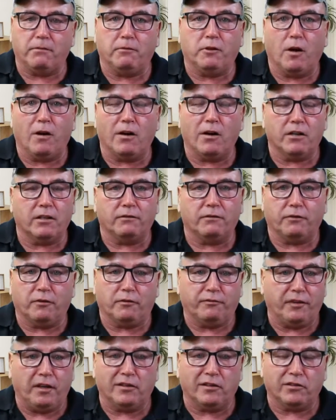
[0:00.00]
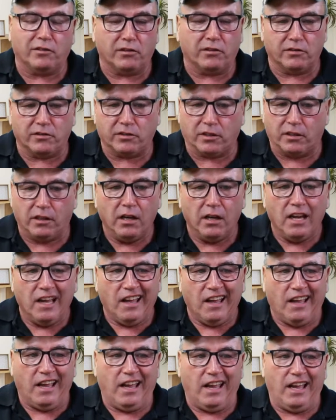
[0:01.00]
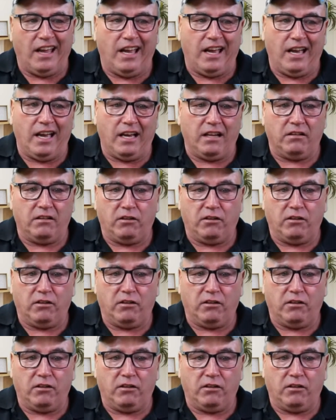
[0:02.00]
$50 for filters, and